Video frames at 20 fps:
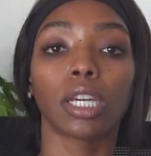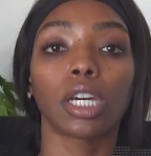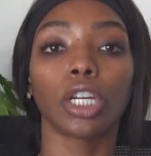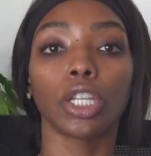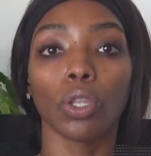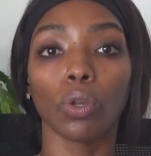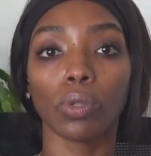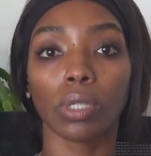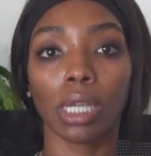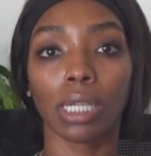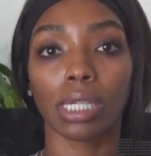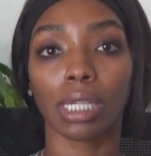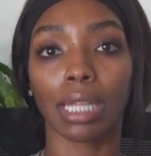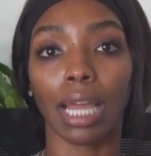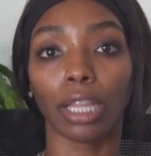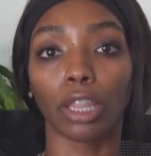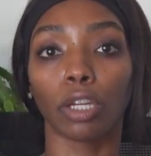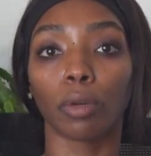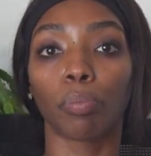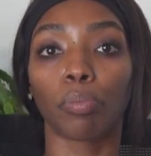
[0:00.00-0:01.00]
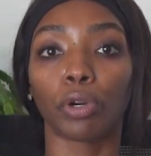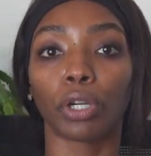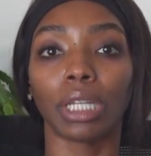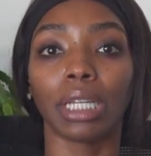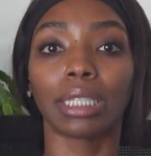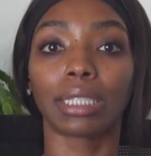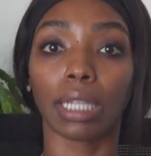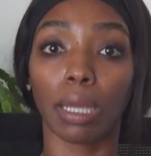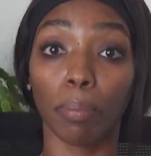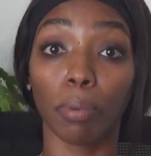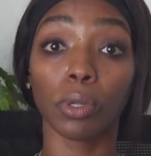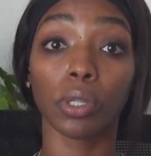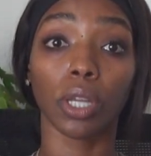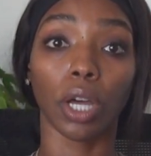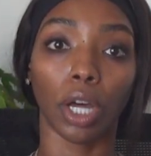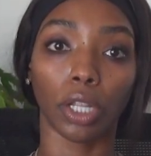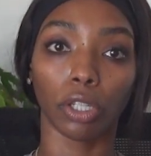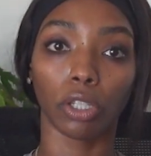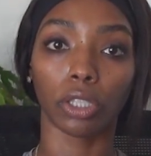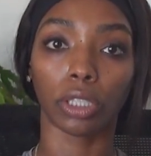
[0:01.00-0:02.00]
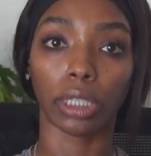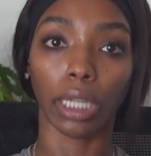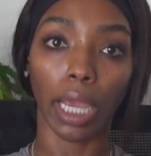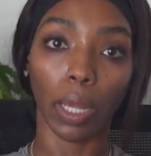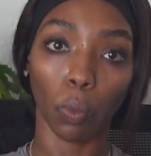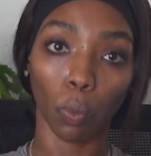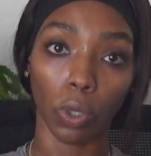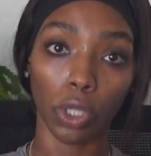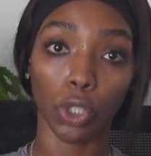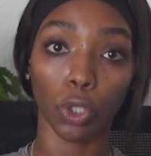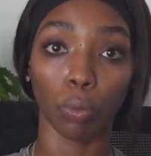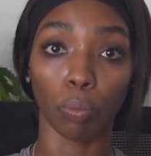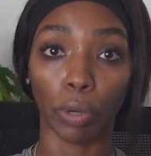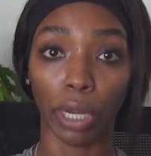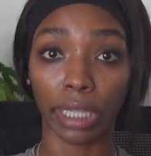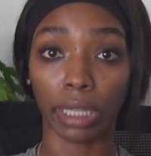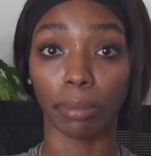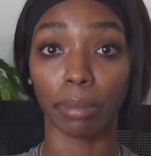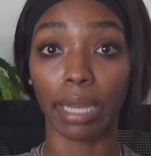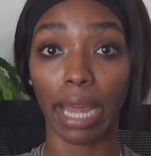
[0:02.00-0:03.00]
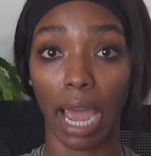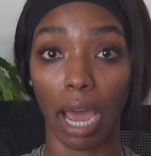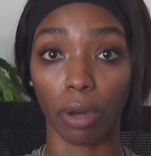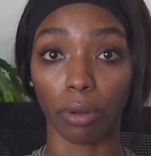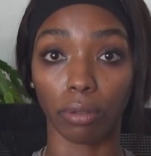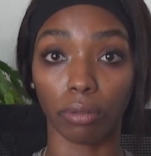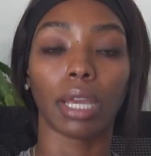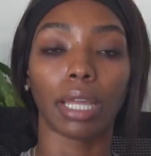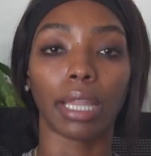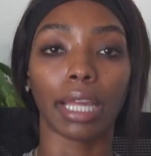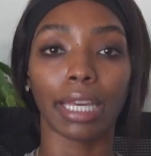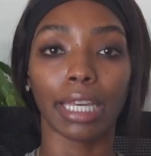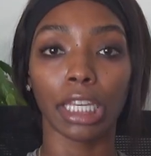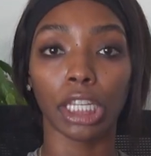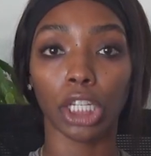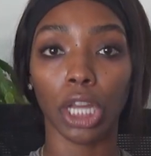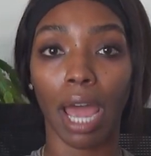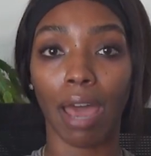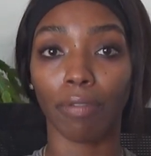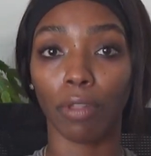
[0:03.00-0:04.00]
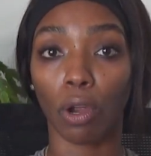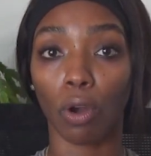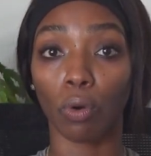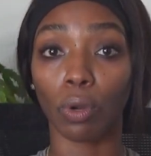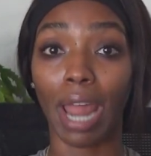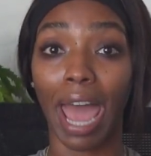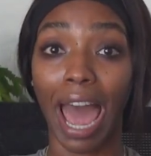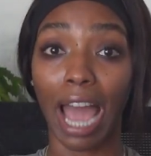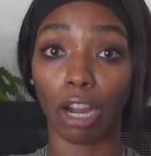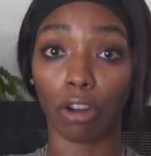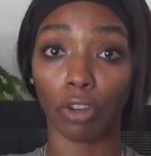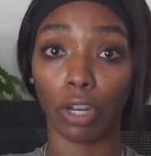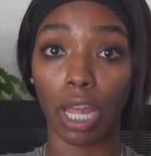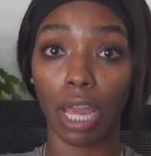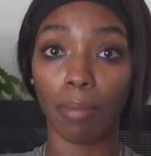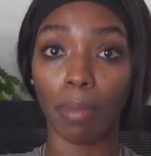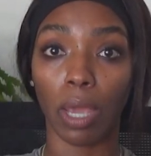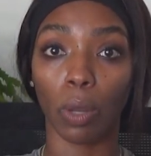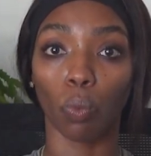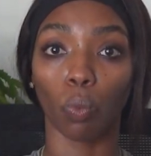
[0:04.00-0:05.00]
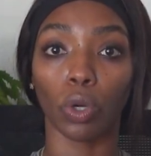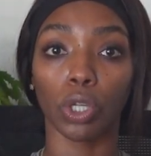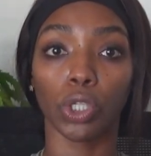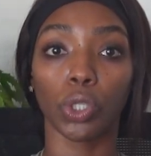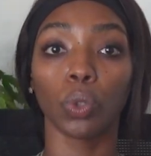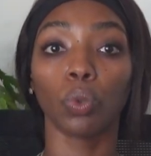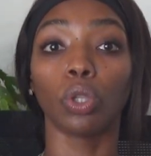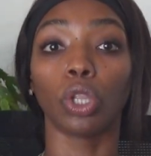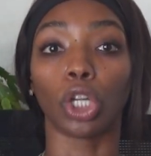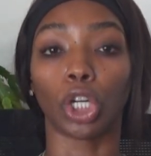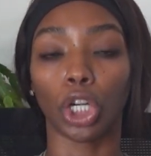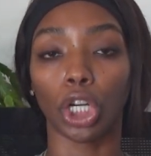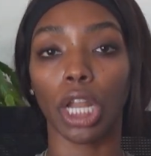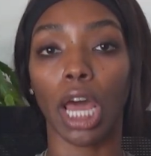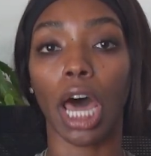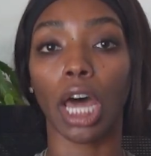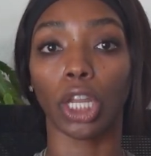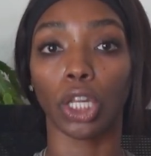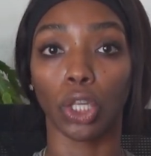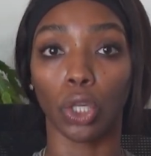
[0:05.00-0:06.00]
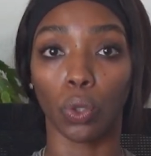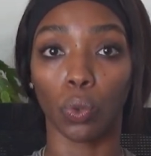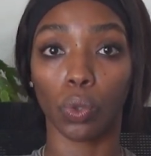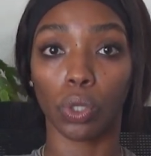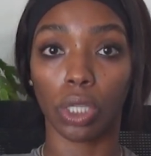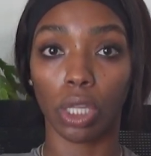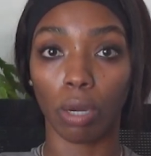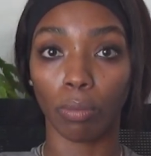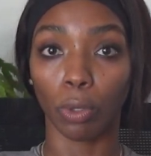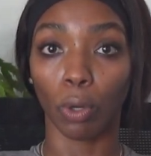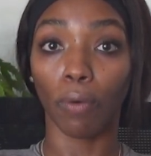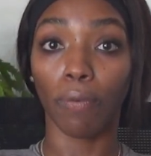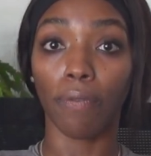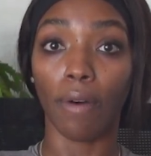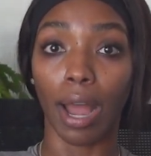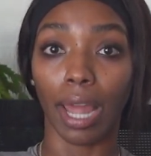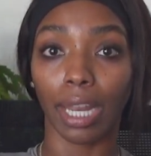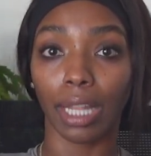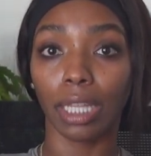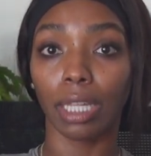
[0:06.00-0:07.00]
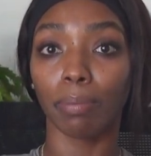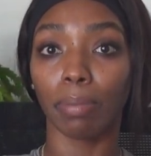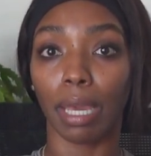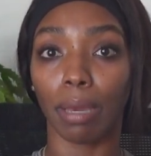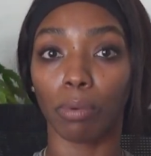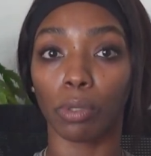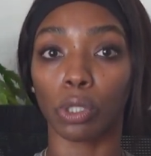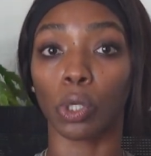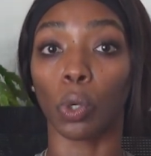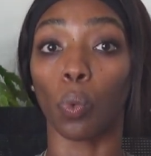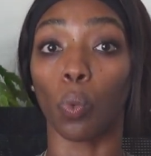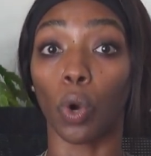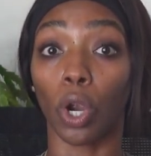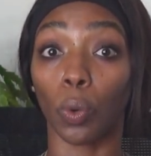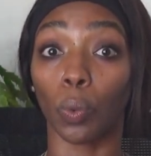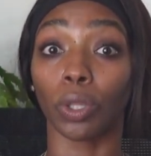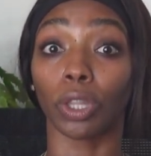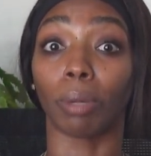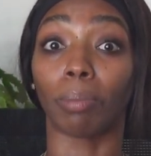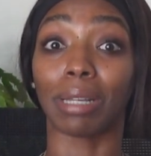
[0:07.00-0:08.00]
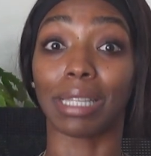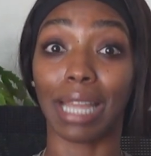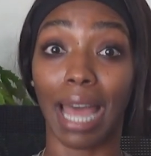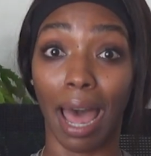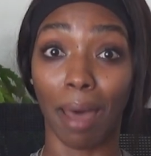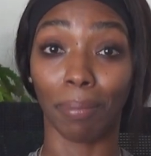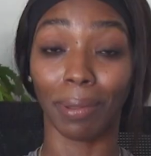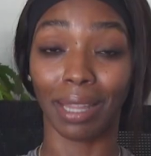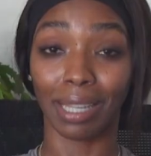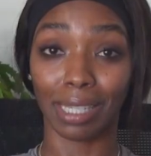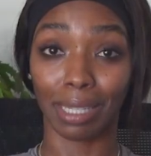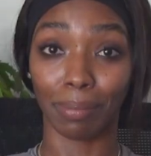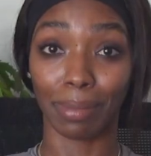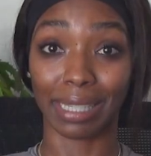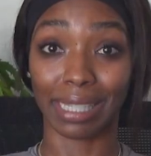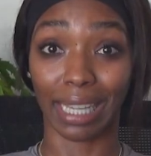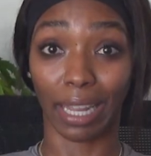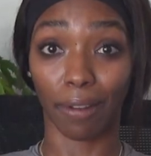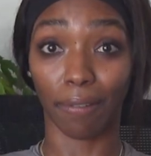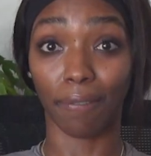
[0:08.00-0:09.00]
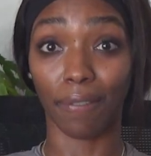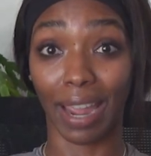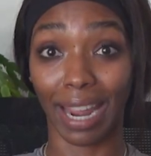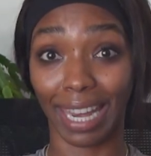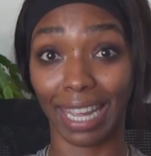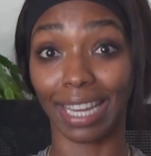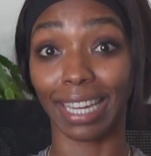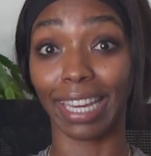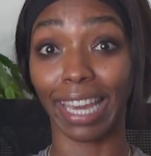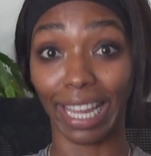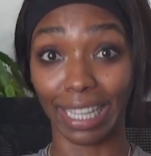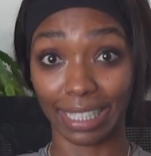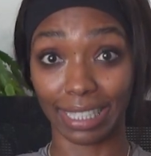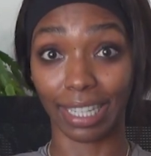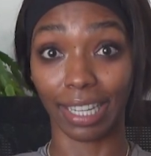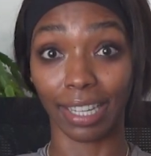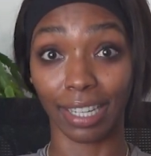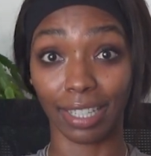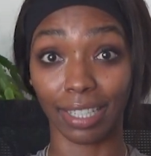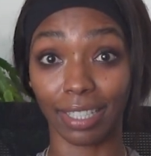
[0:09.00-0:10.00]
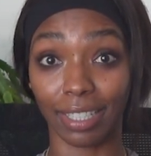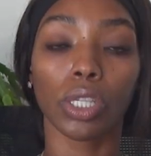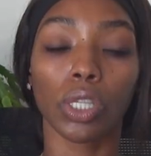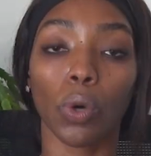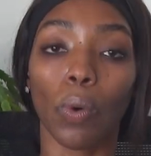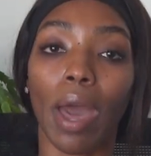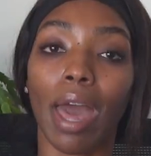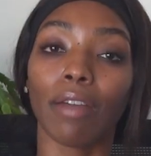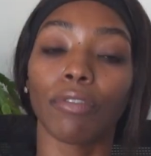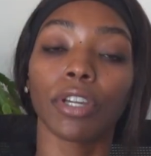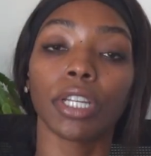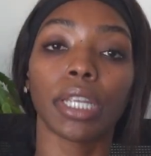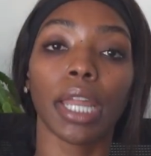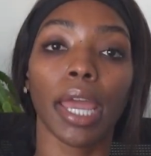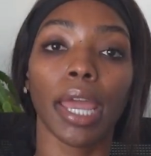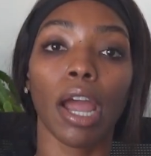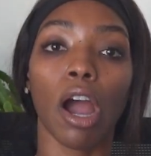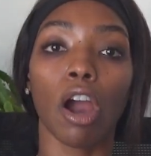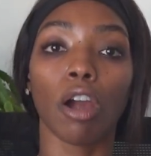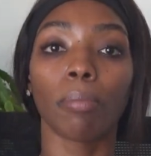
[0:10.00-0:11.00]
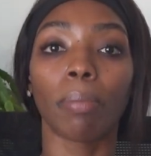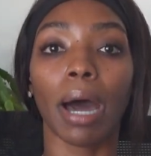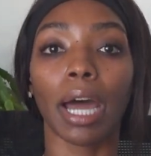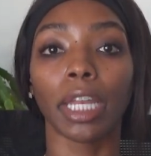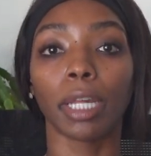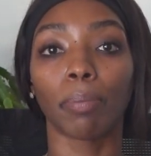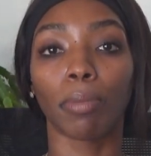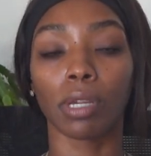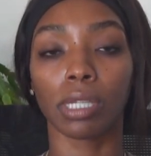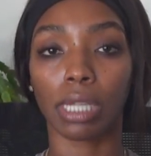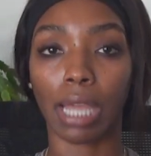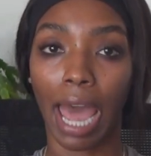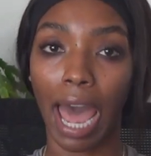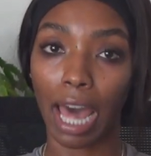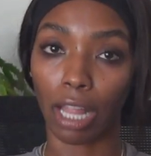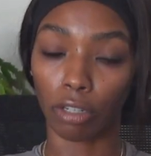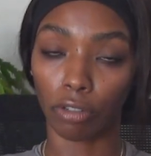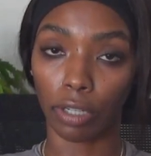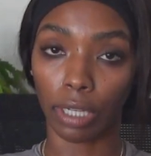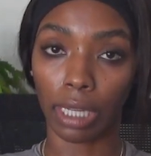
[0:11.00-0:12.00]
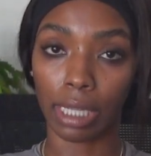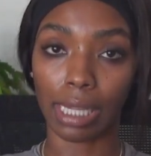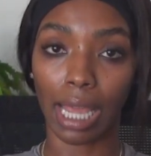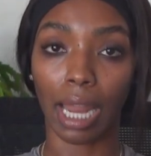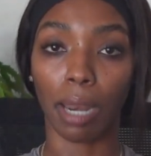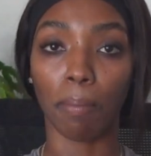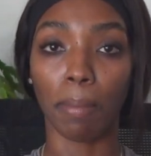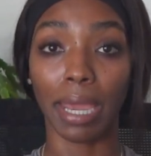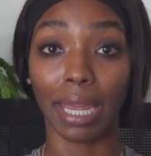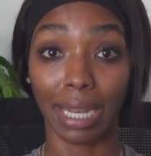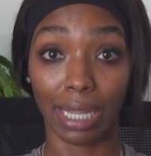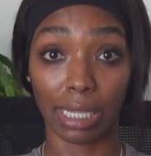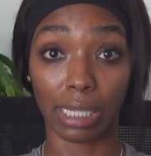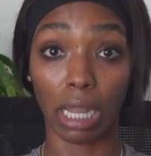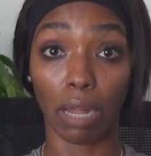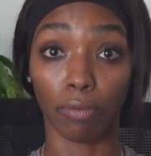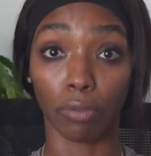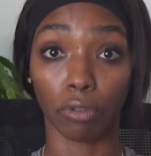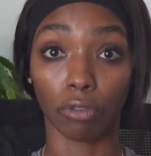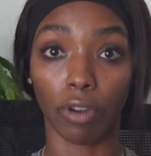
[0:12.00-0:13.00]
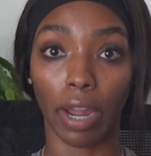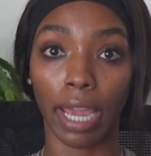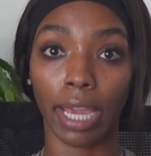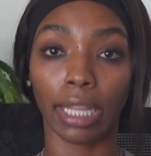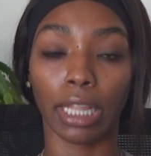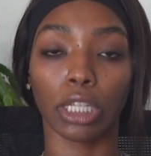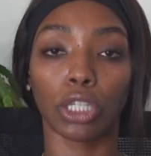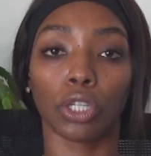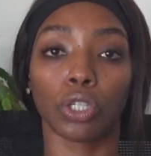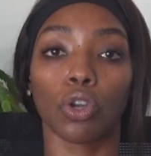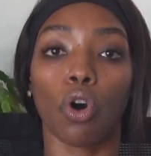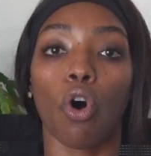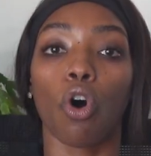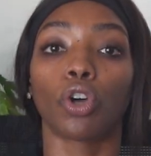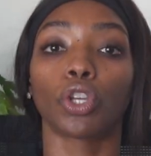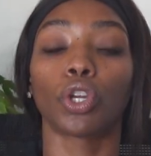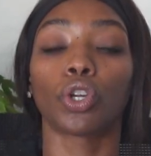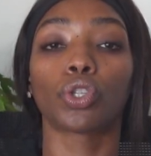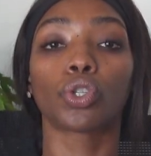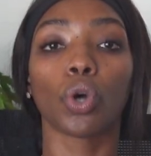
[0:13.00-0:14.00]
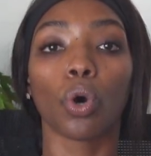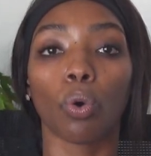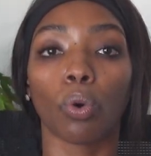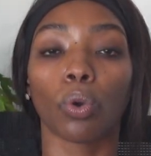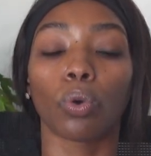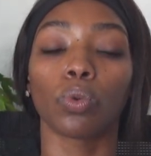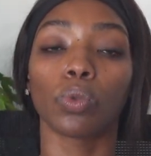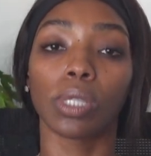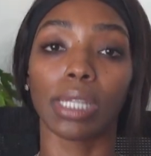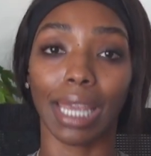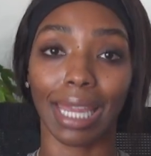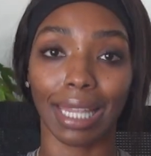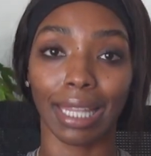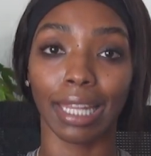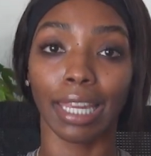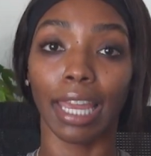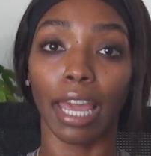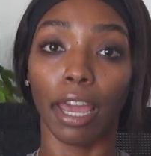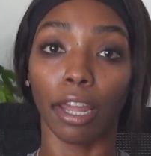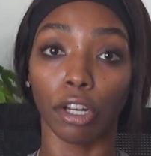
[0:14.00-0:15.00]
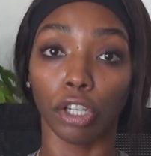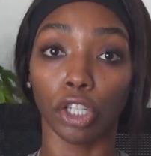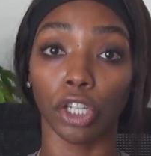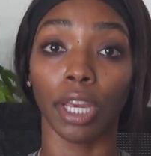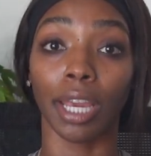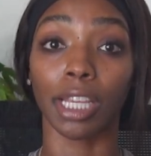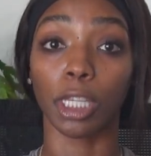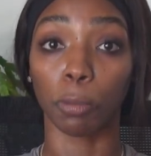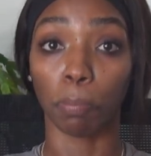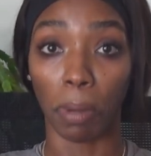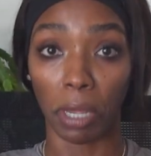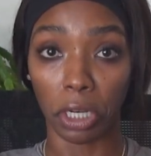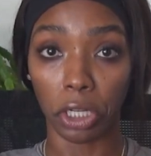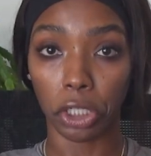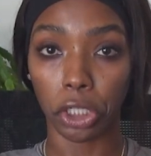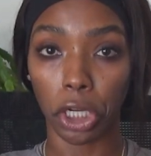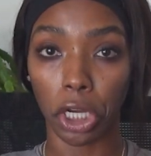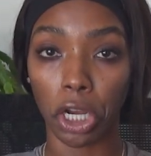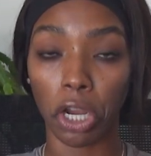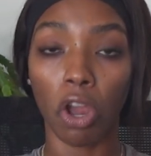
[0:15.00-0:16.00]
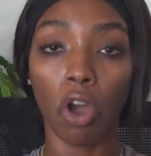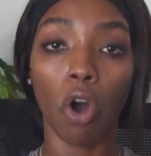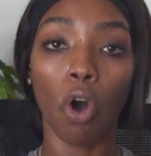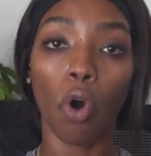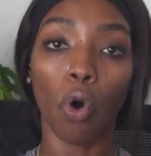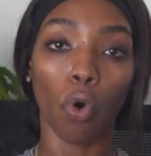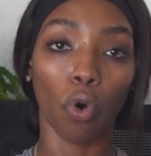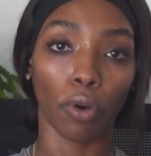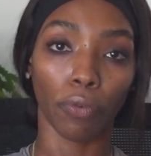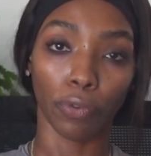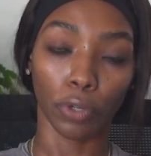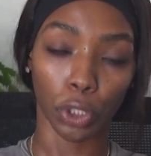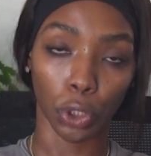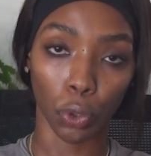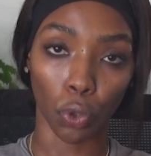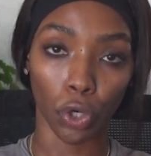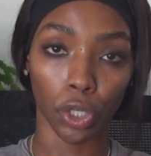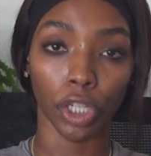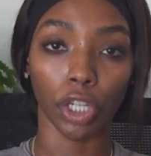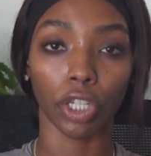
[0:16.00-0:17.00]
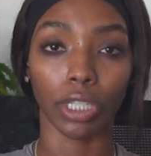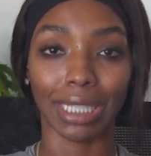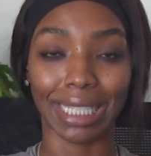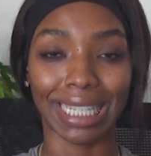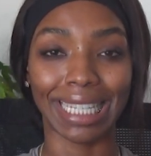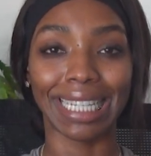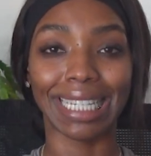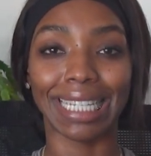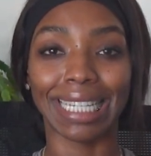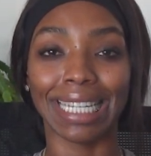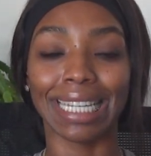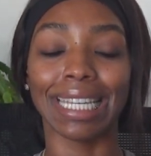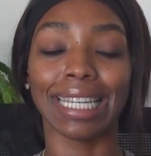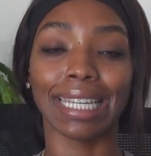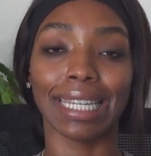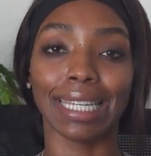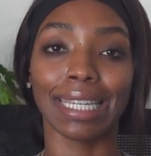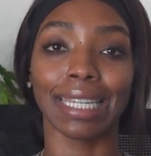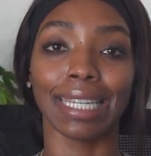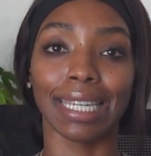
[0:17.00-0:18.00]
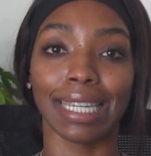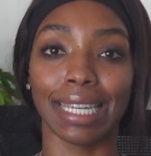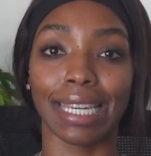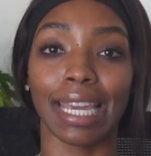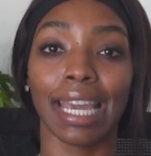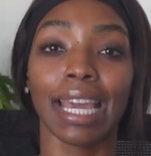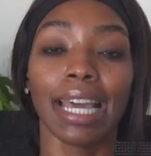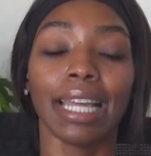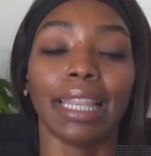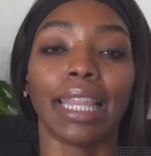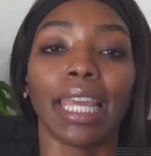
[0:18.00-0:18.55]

the good news is, is that they're pretty simple to understand once you break them down. And they each have their own acronym. And once you learn how to use them, you'll finally be able to work with your metabolism instead of fighting against it. So every day our body burns calories at a maintenance level, right? This is called your total daily energy expenditure or for short your TDEE.